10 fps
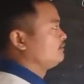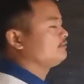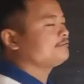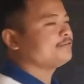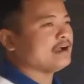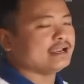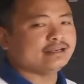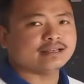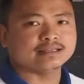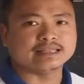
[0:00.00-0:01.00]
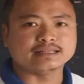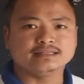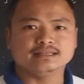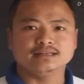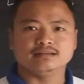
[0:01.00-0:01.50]
will find that
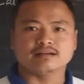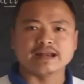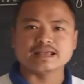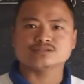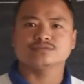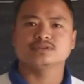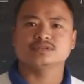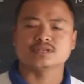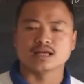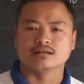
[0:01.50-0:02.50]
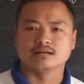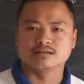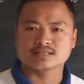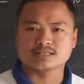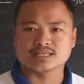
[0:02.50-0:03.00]
the rays of the sun
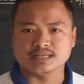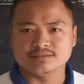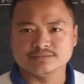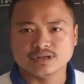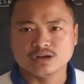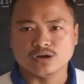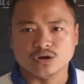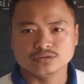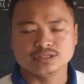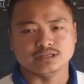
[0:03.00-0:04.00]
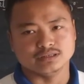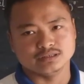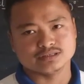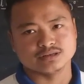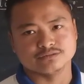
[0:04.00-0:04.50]
received on the
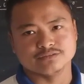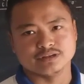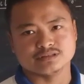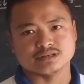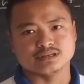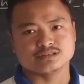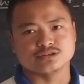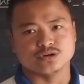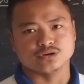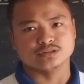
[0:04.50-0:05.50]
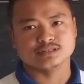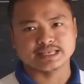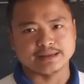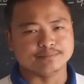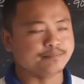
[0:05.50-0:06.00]
earth's surface is not the
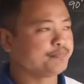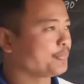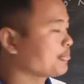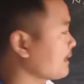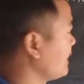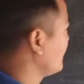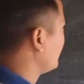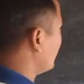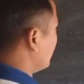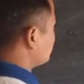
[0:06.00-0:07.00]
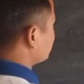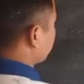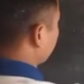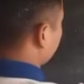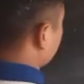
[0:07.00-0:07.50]
same, as
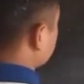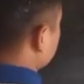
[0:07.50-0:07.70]
because